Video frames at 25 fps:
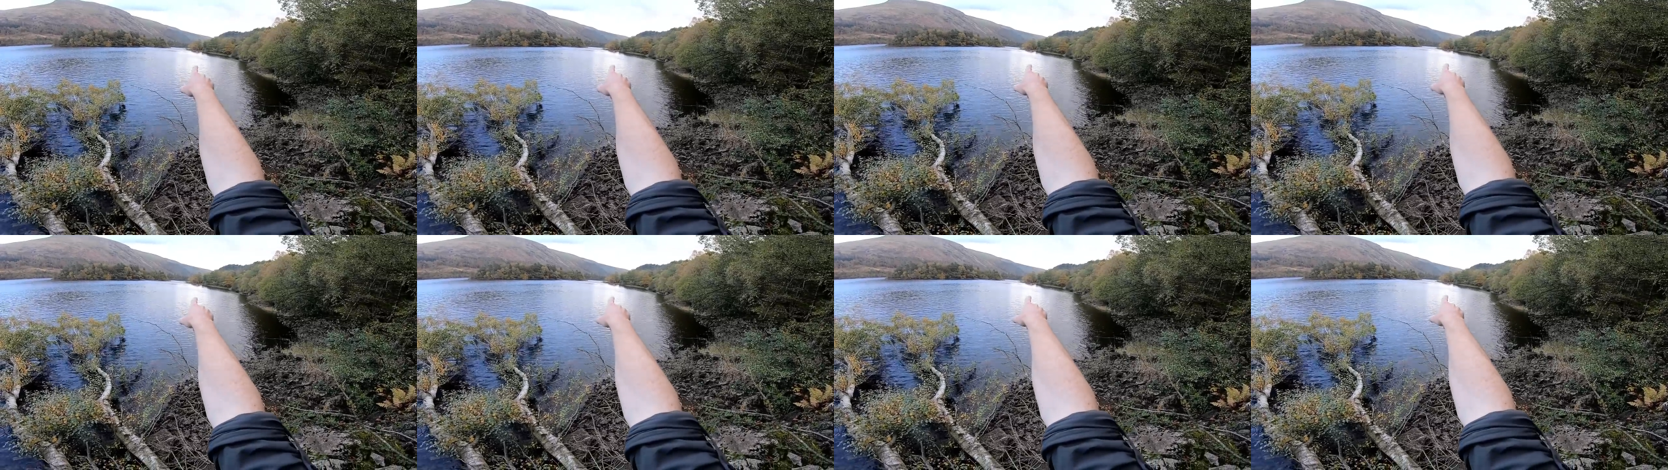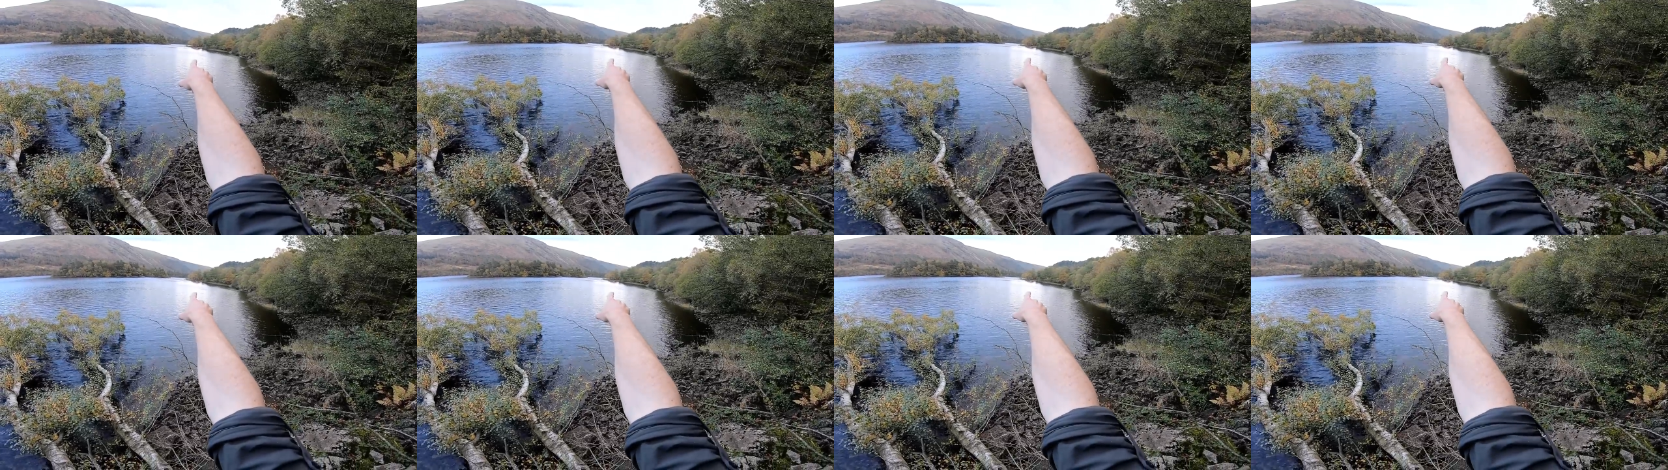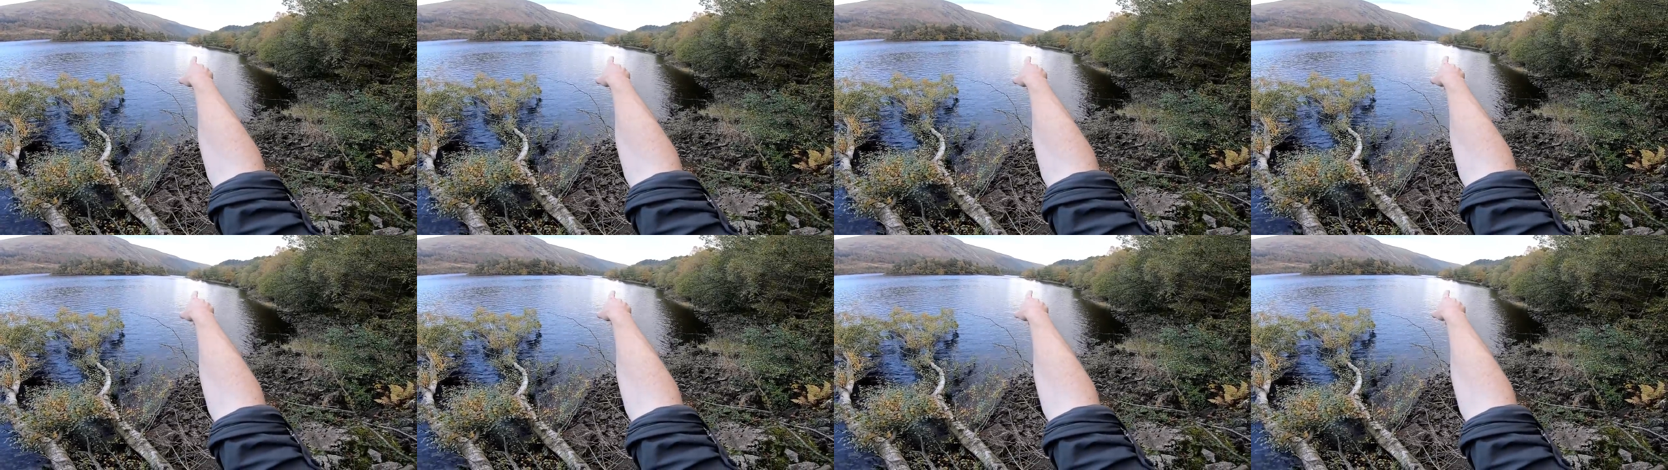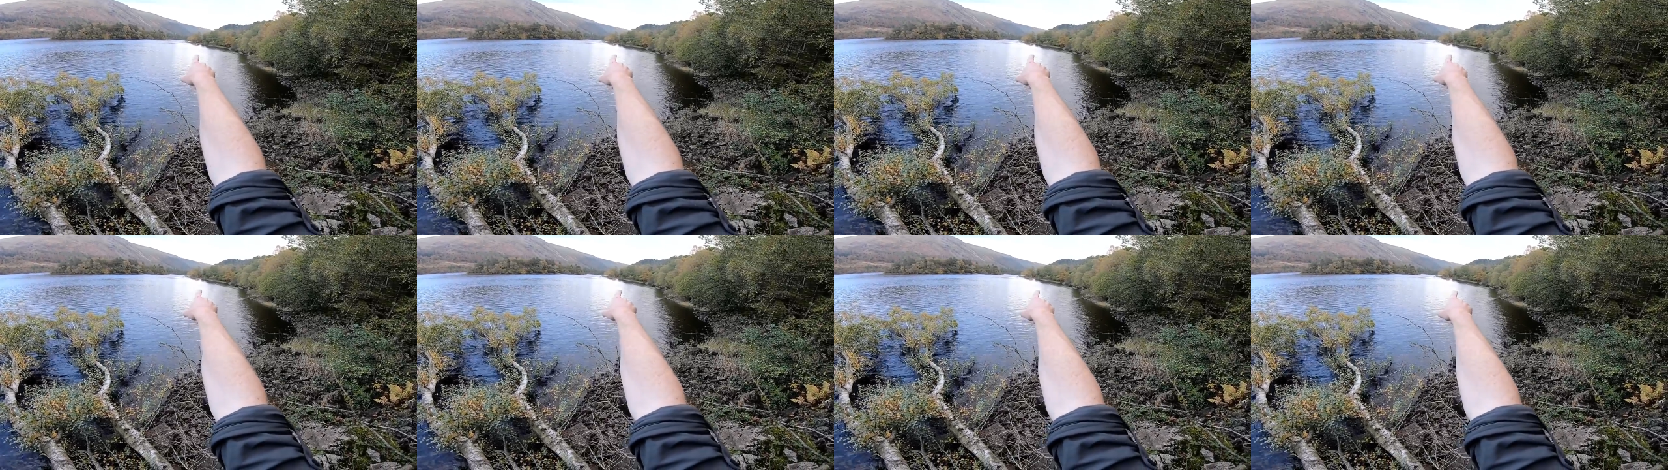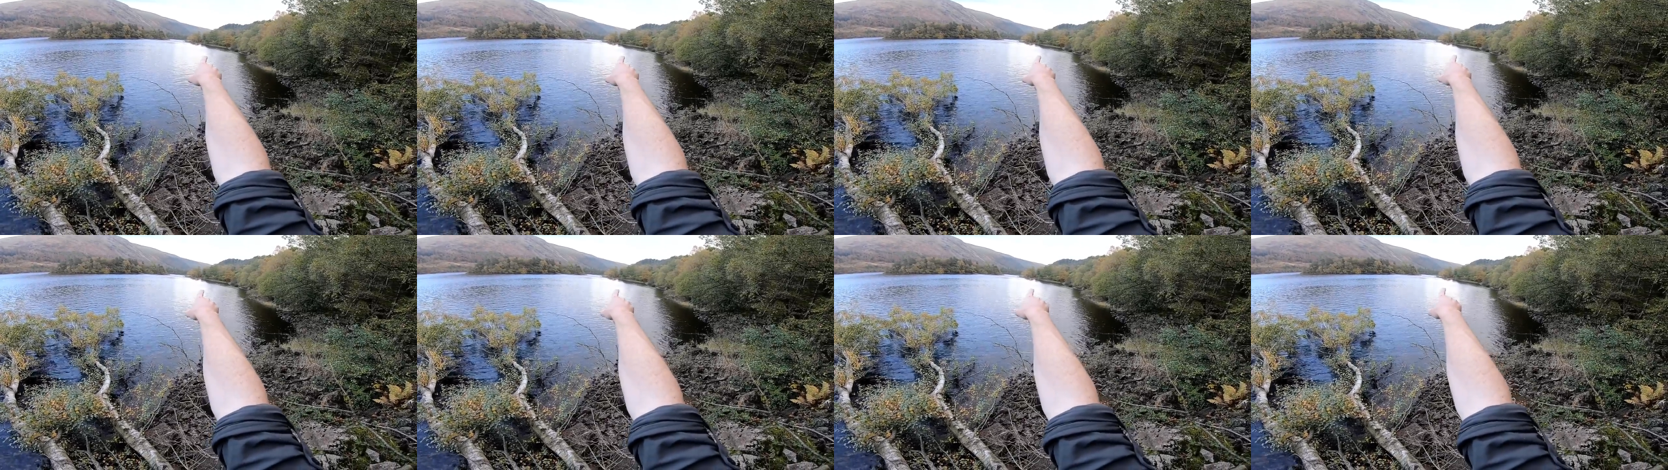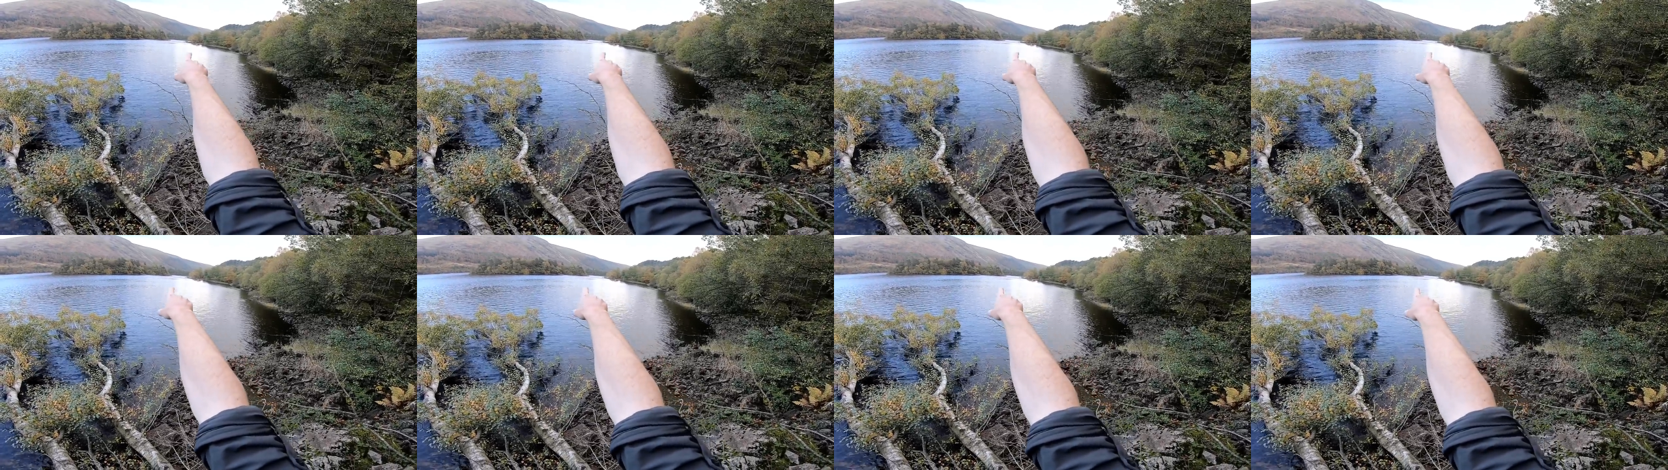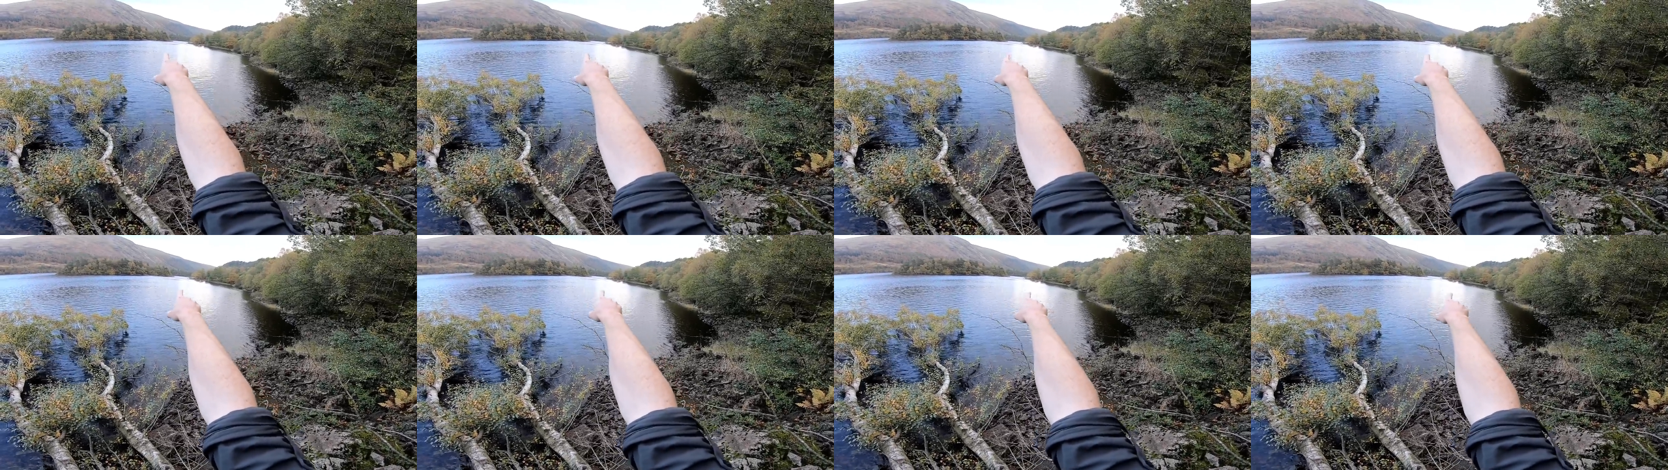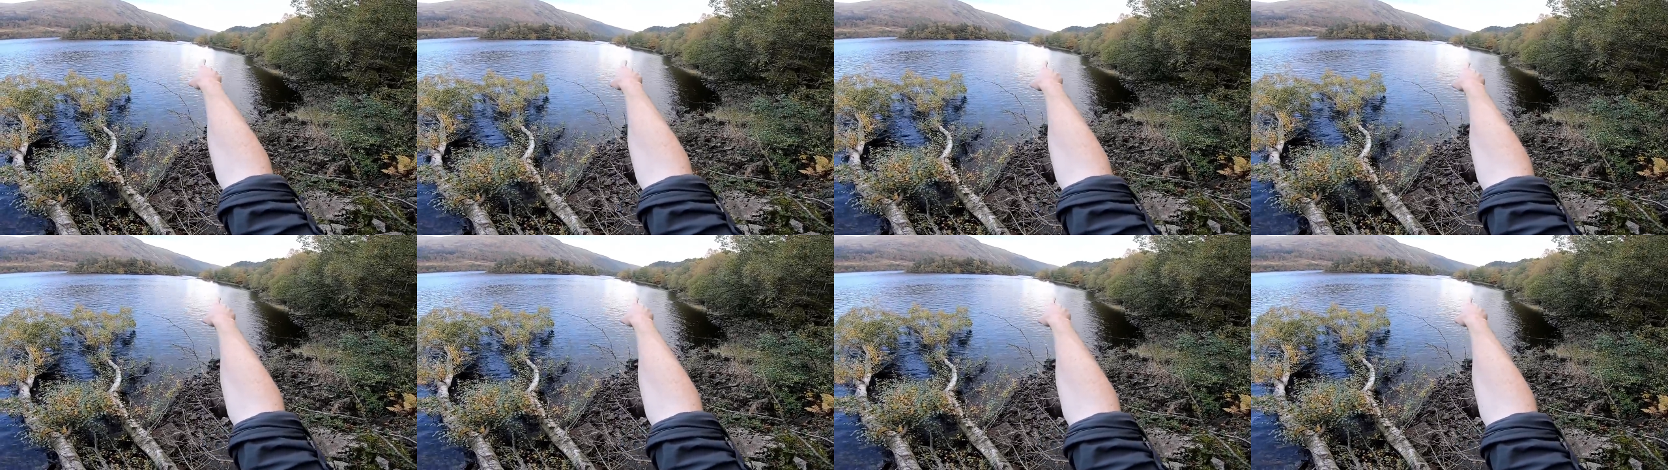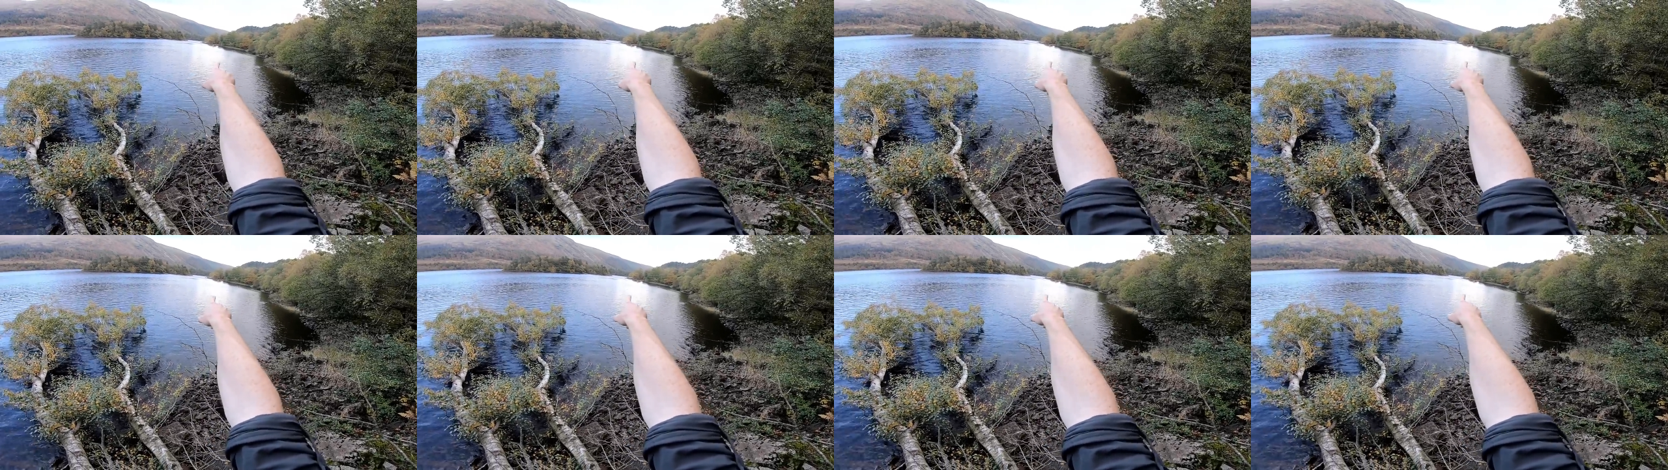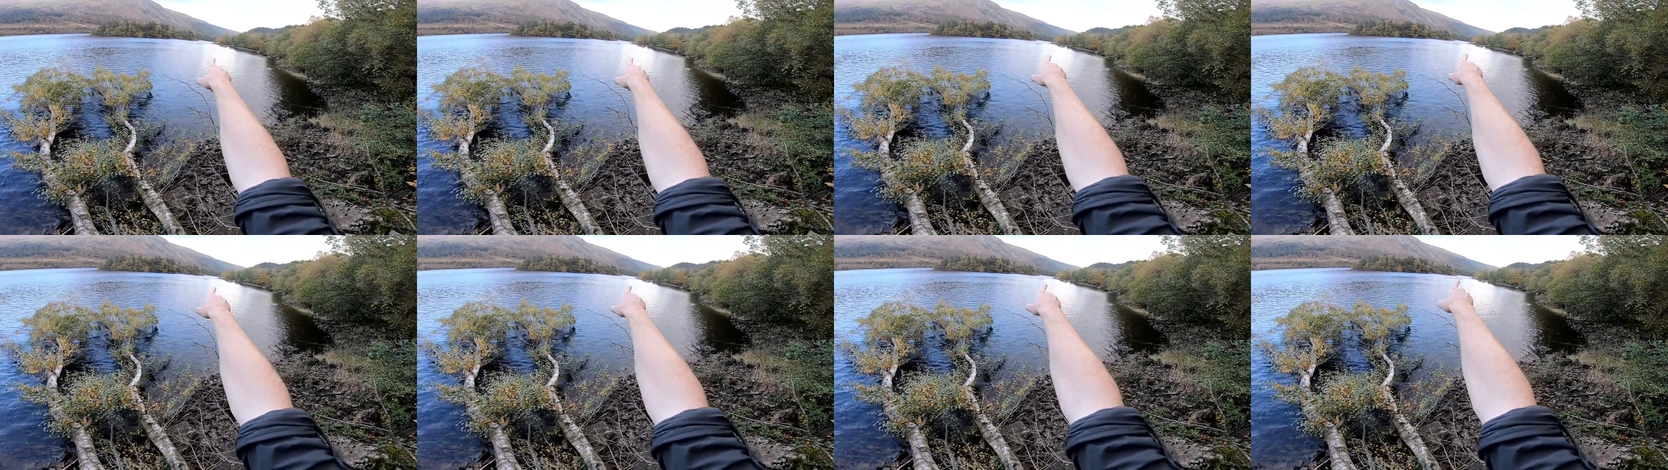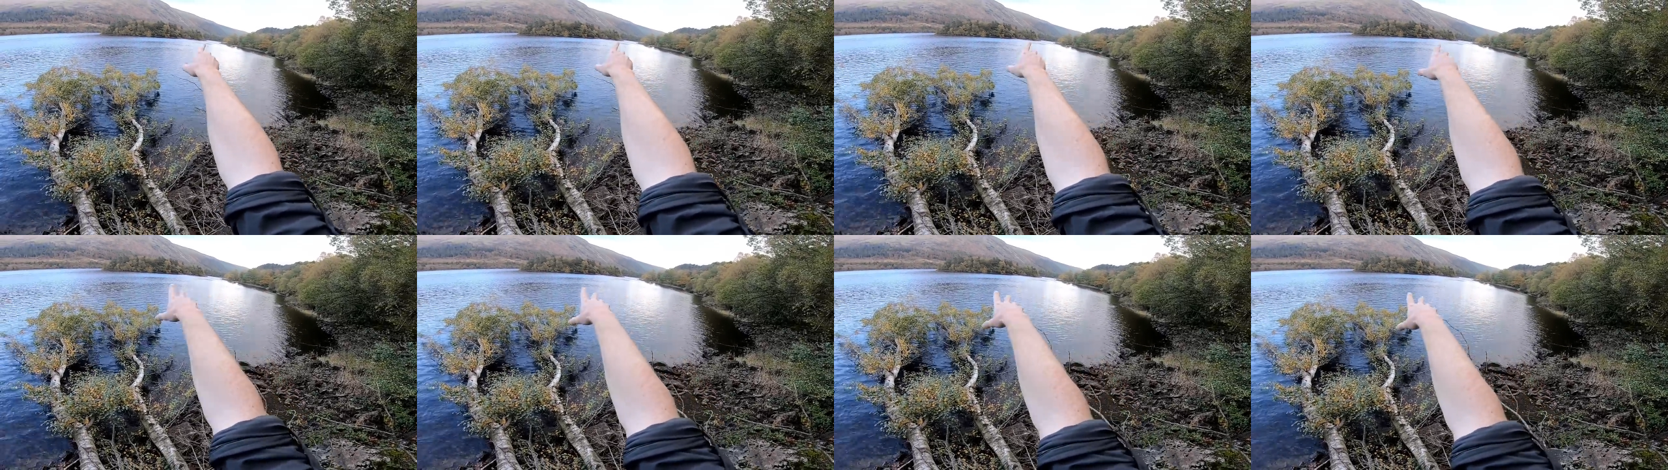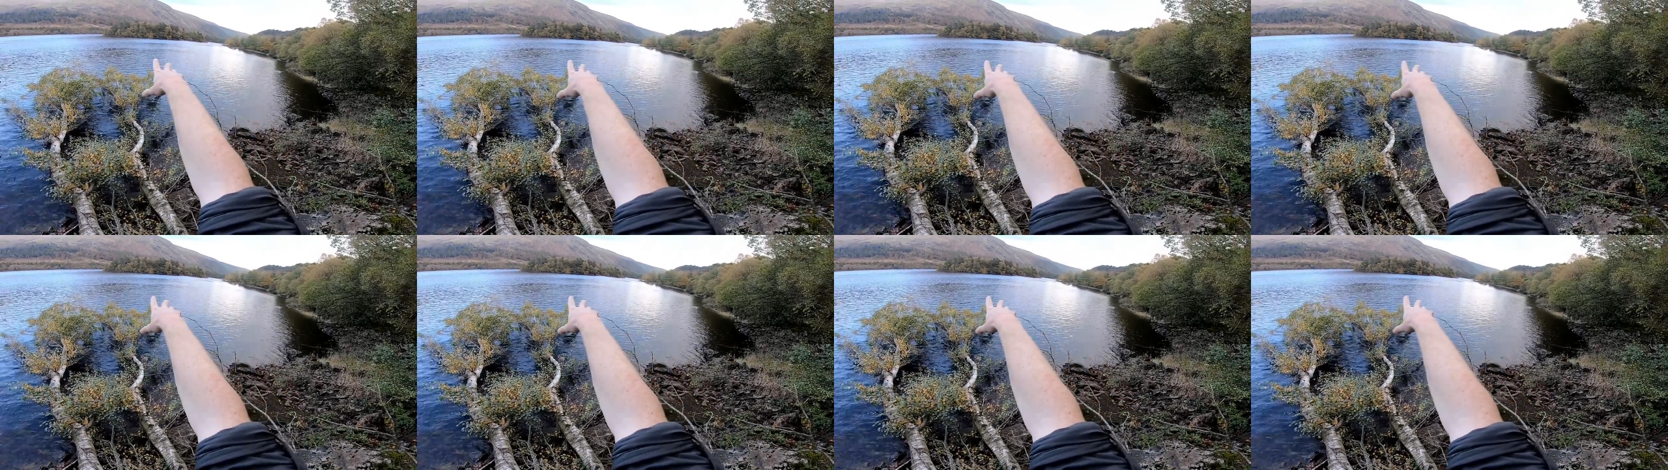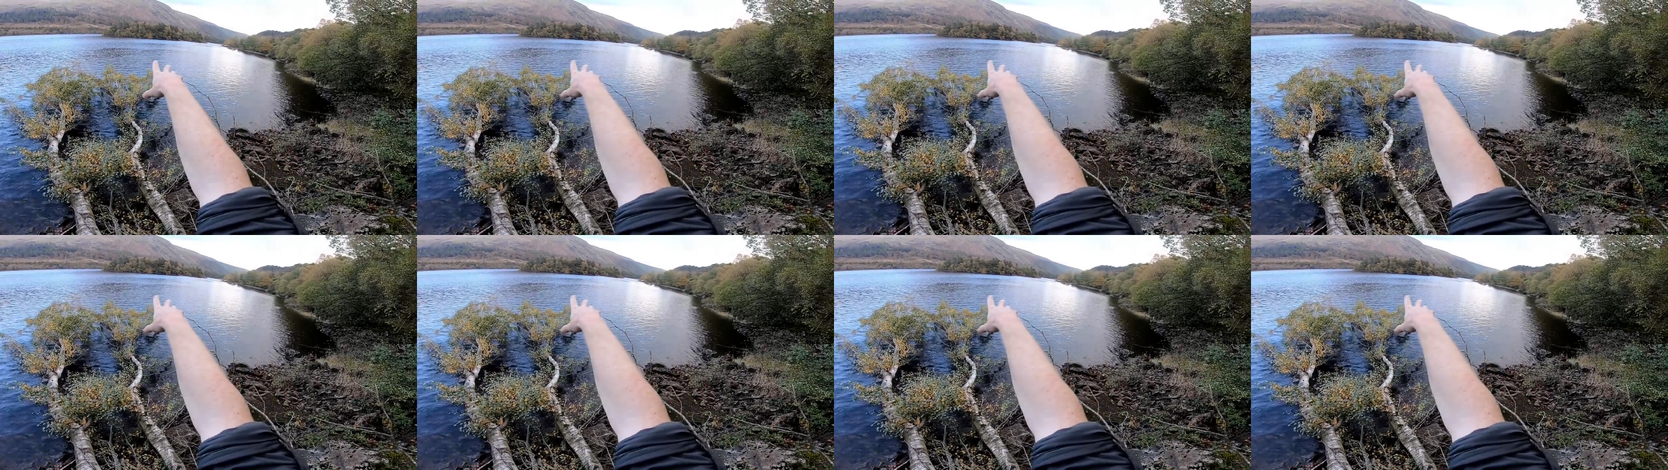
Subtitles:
(no speaker visible)